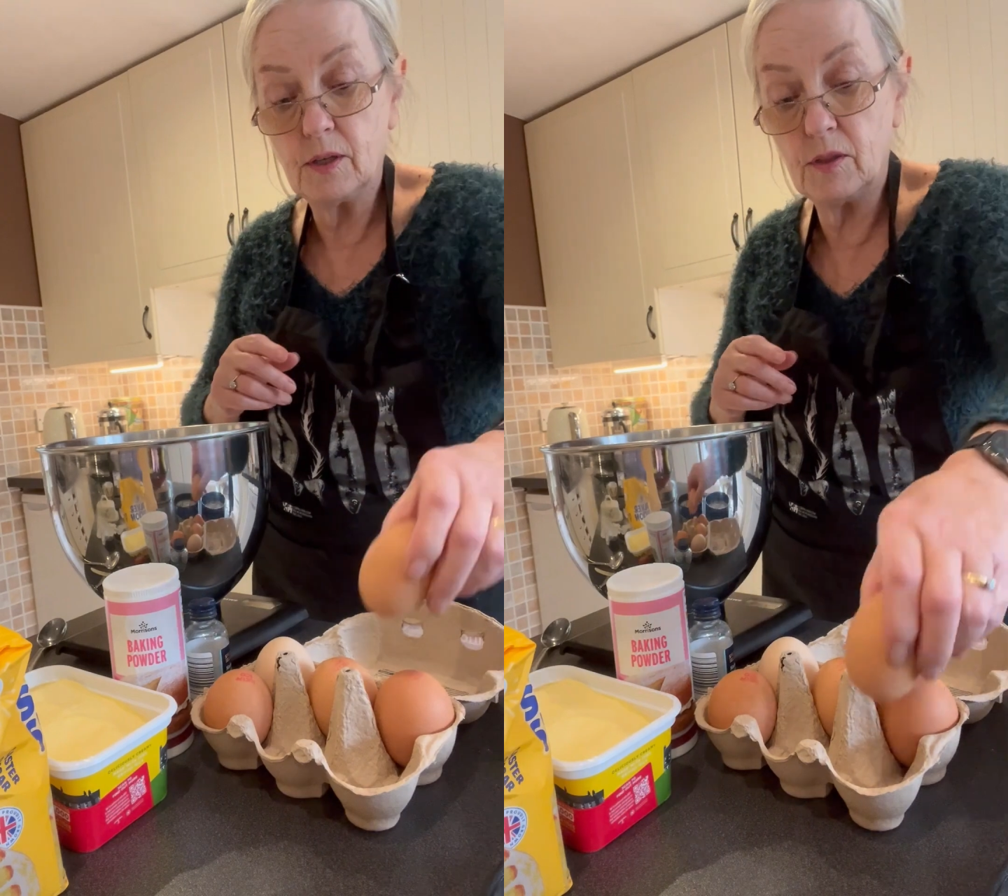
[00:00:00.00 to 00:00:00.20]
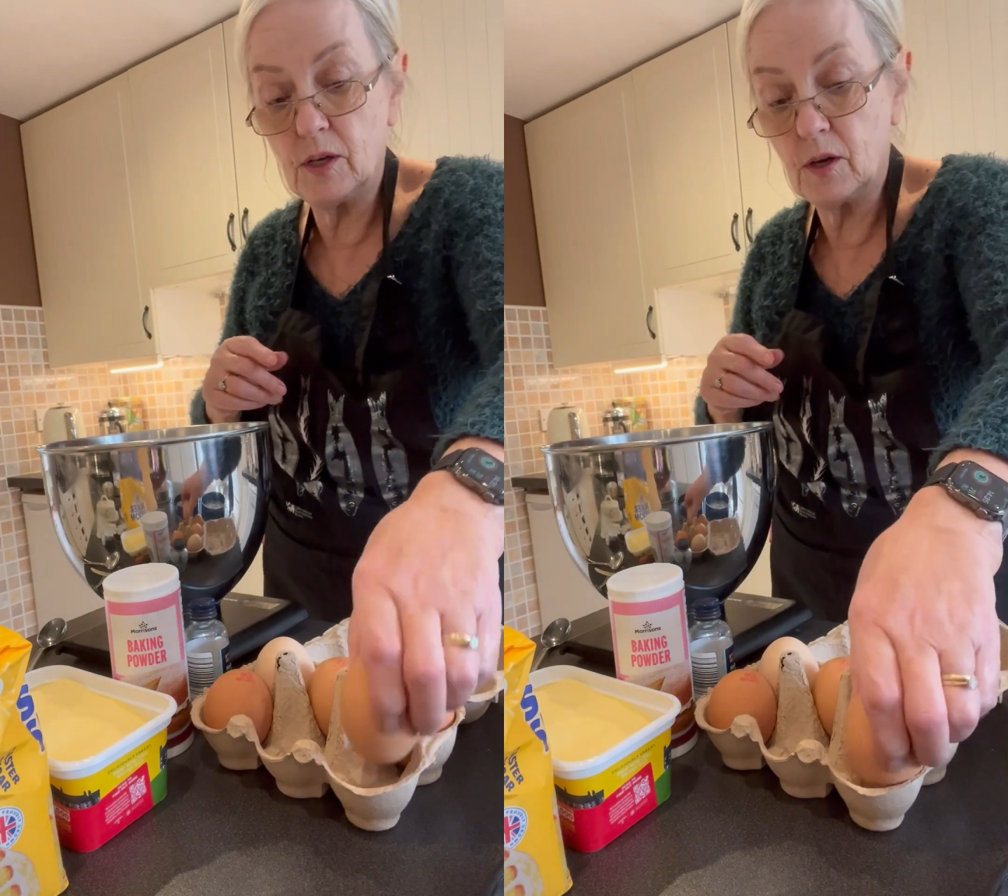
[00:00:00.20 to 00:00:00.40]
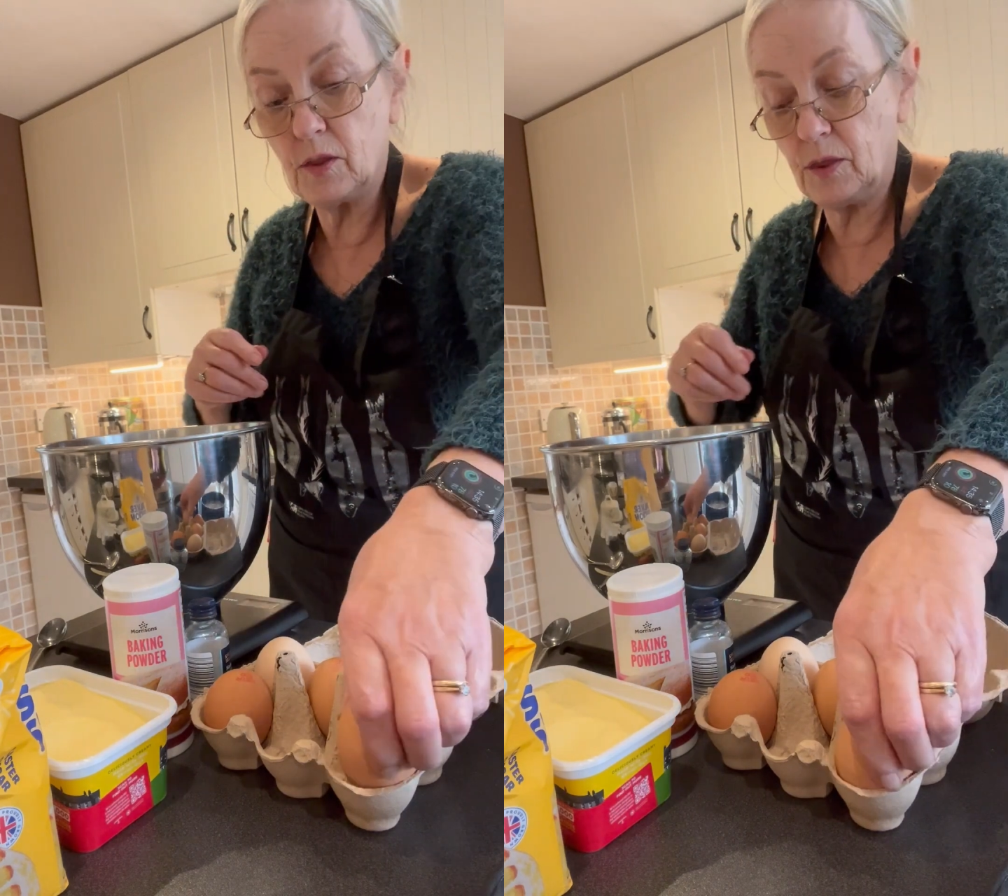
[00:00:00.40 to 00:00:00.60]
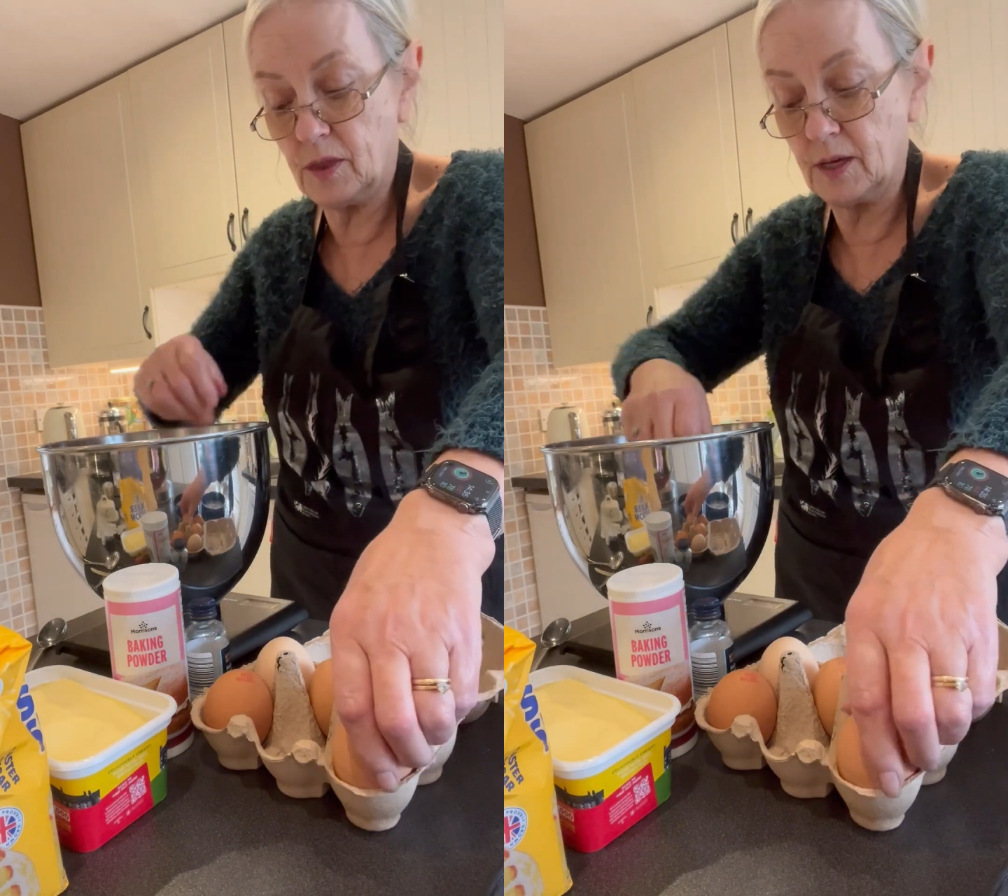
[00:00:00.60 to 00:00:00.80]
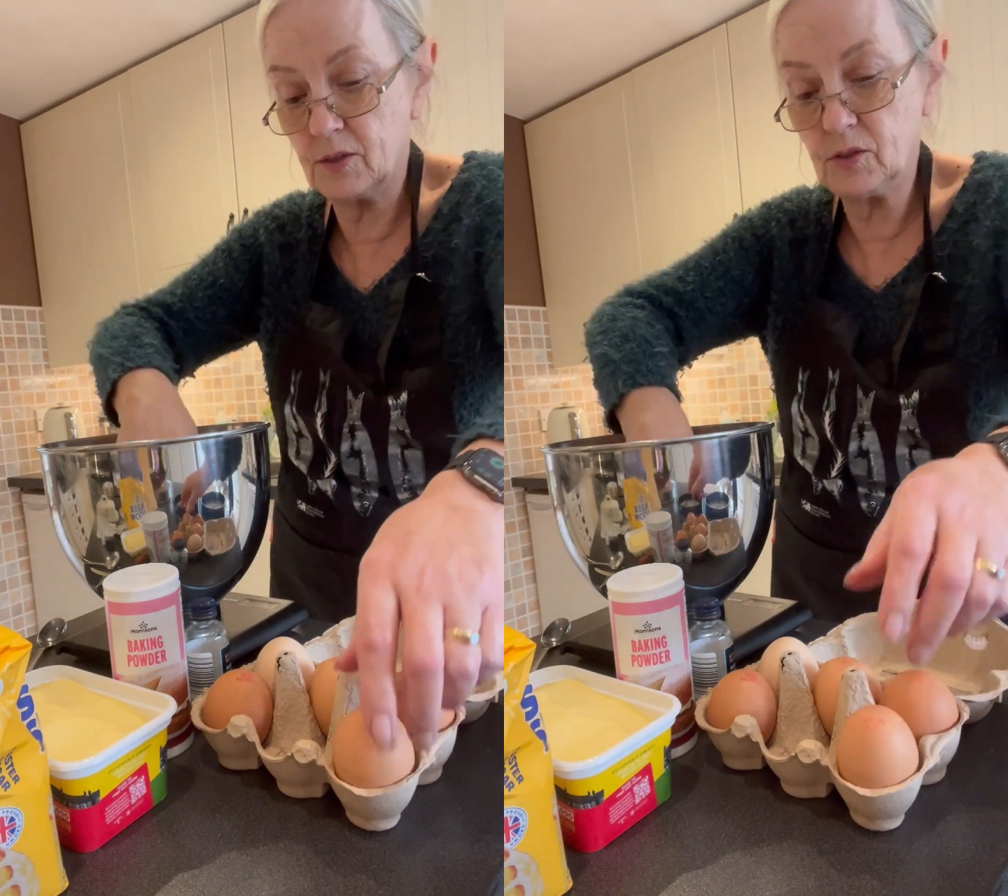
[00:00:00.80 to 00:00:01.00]
the other
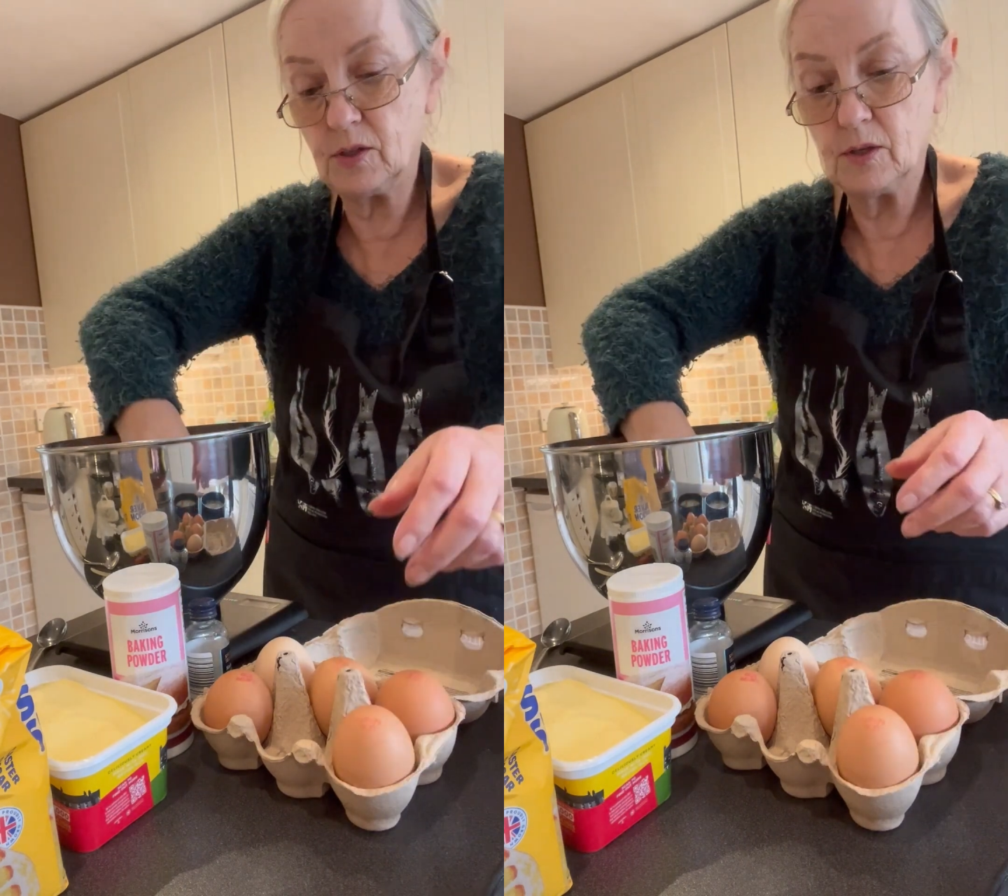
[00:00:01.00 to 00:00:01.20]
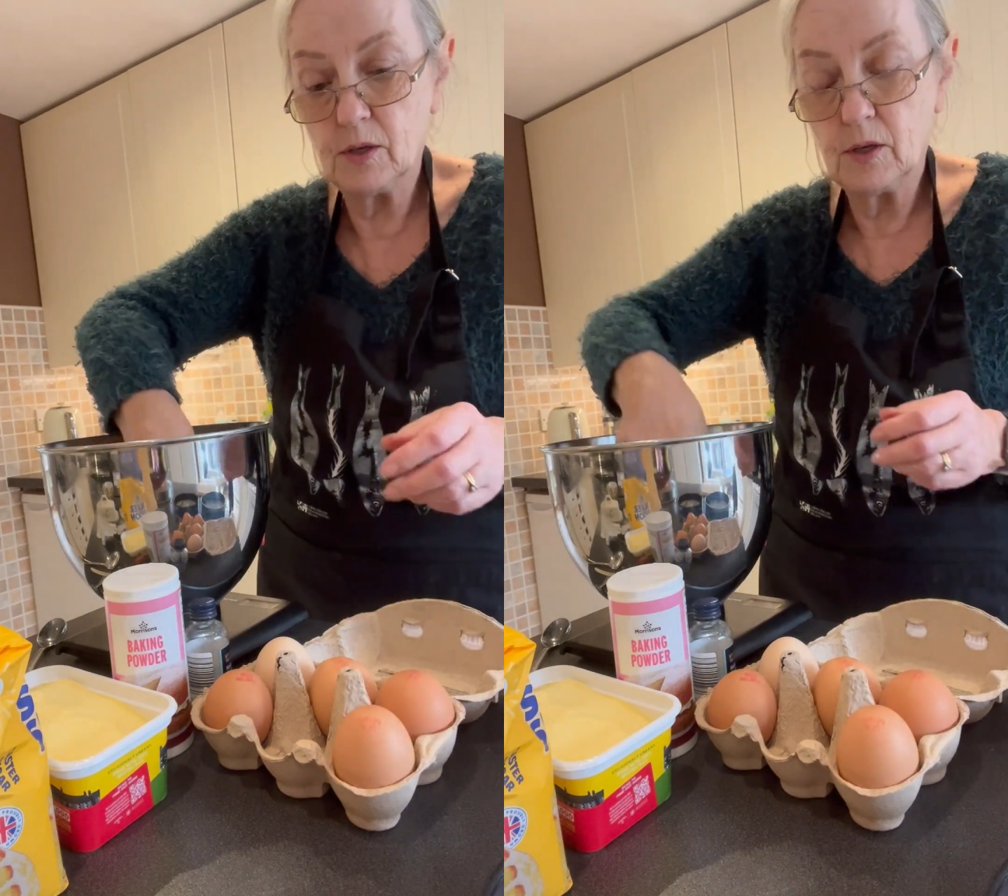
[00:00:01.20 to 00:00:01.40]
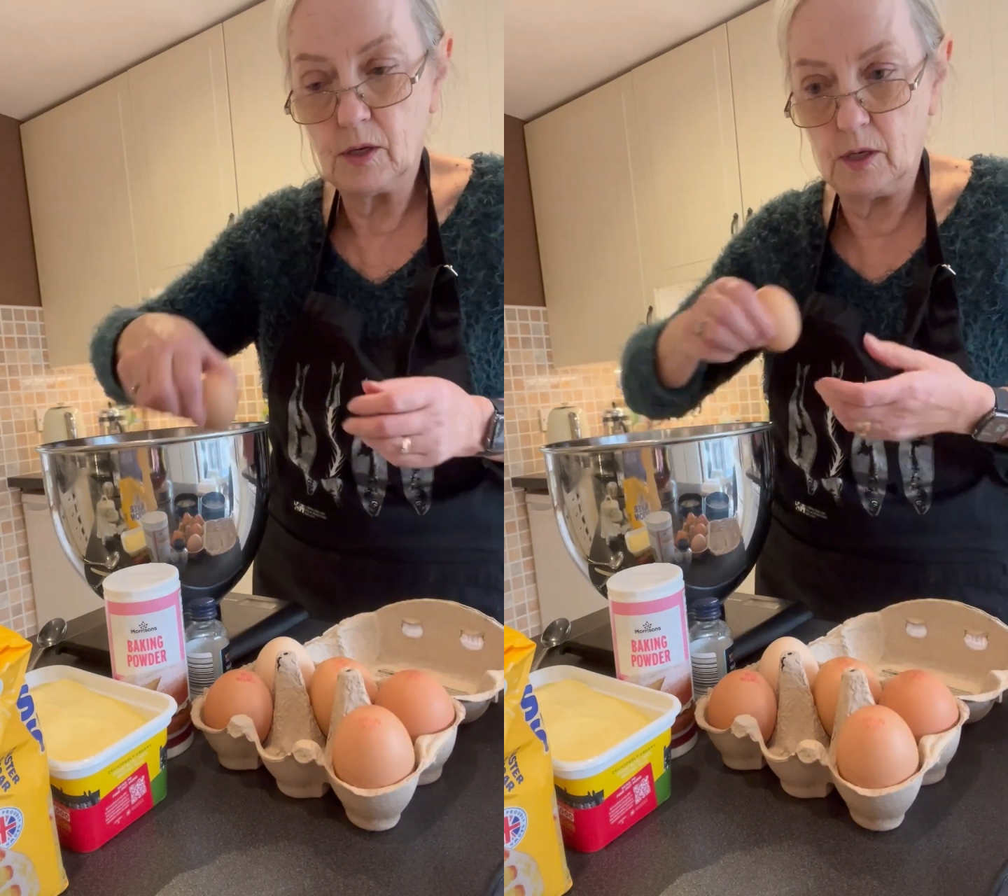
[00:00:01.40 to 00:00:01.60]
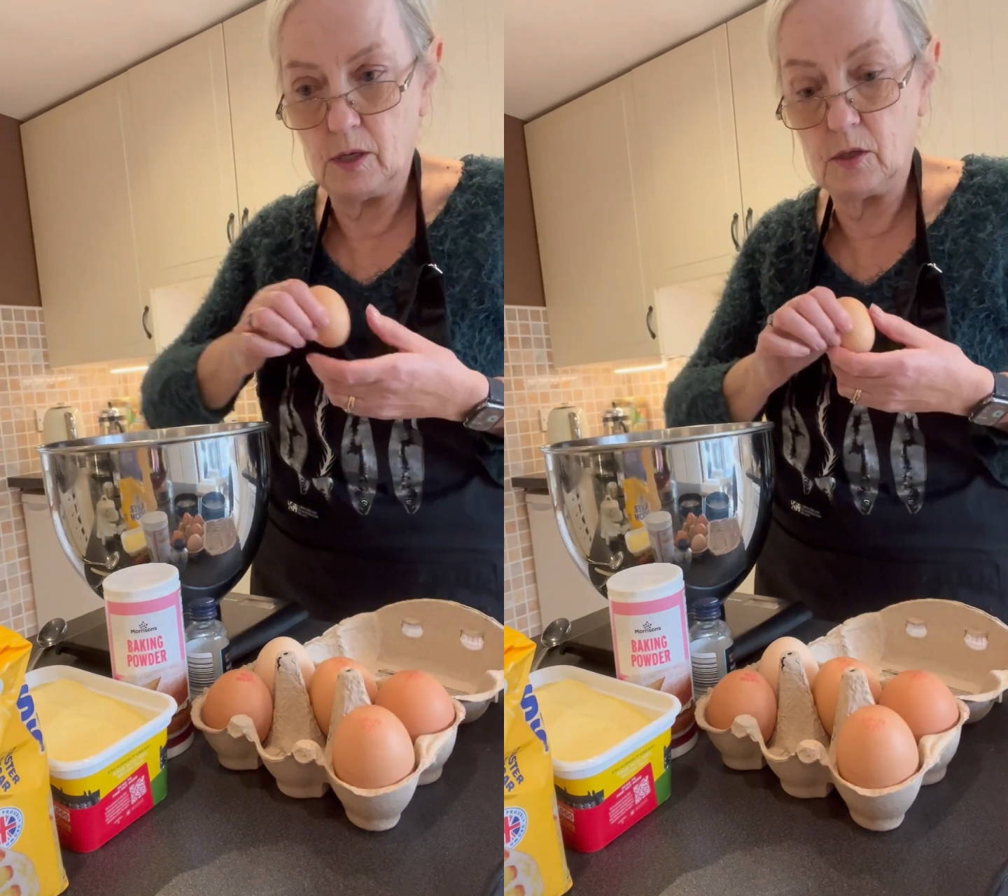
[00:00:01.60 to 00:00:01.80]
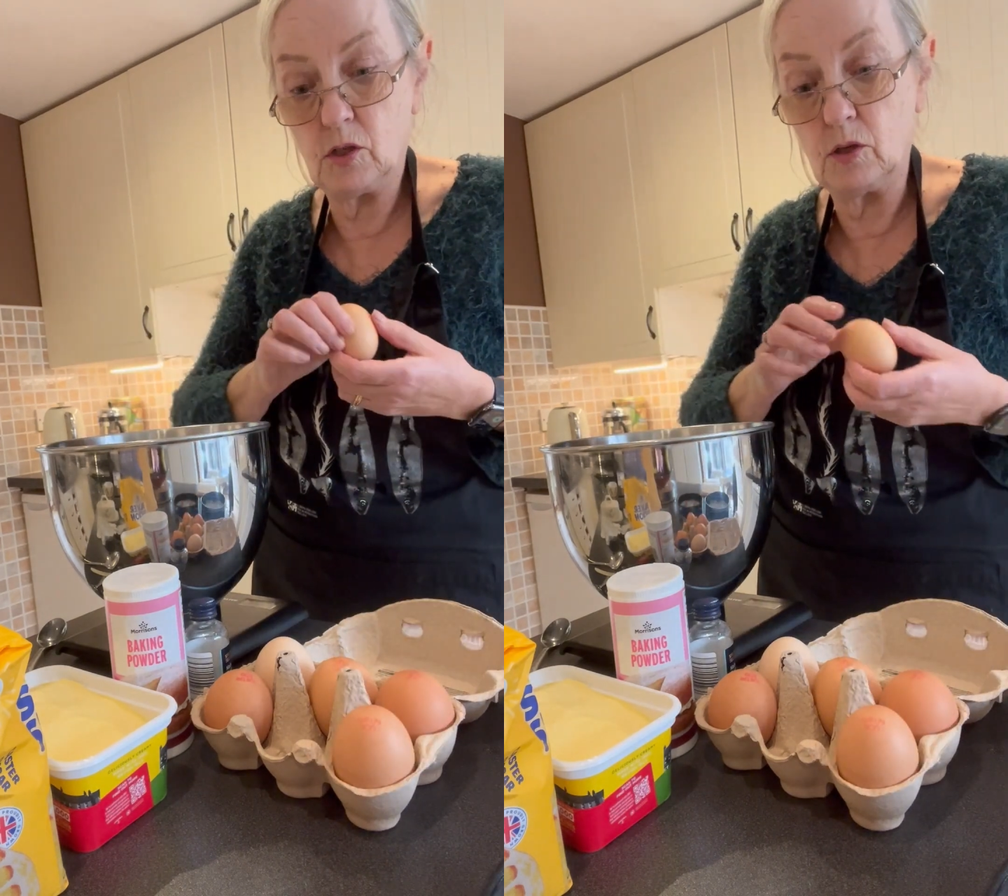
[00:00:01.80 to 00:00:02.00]
things
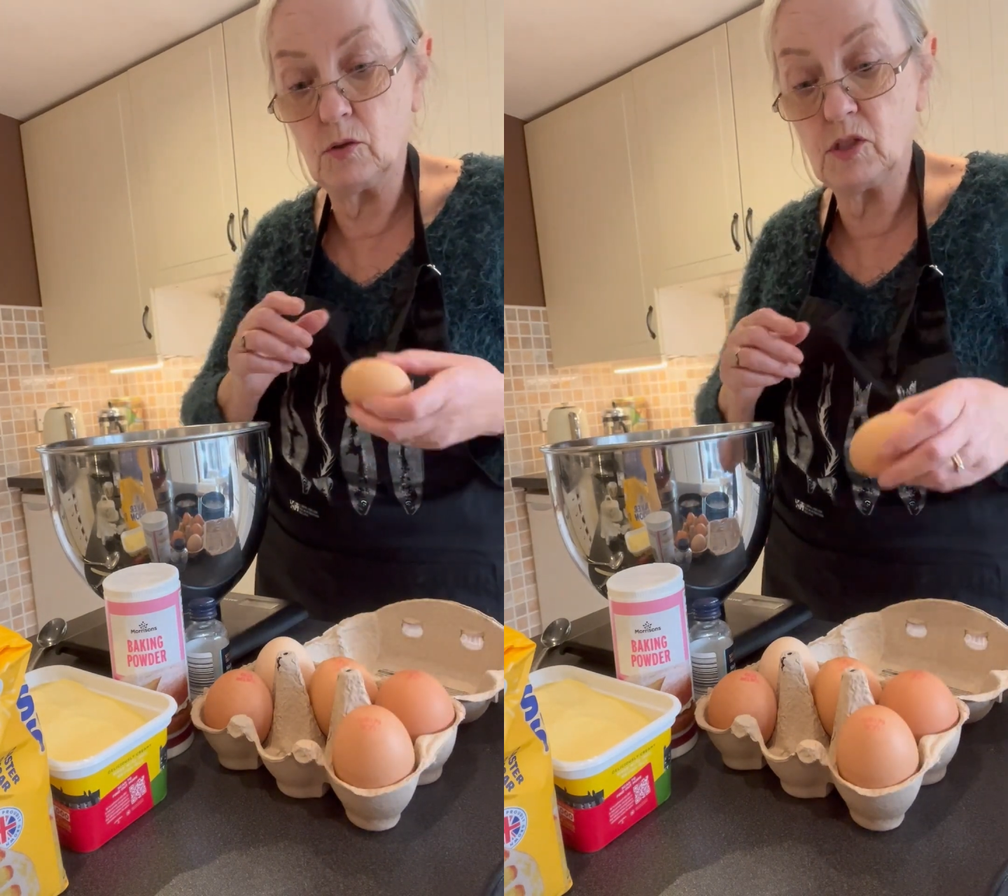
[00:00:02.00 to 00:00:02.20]
to